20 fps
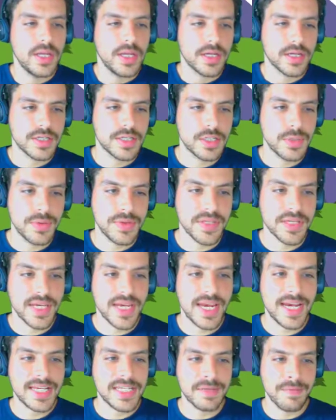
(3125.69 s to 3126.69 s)
And so in the
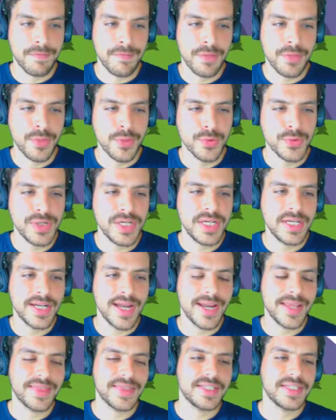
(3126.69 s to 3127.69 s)
case of
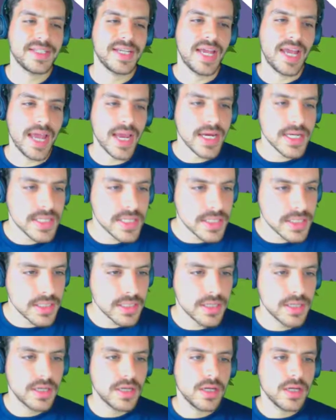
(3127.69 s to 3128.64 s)
3/9 x,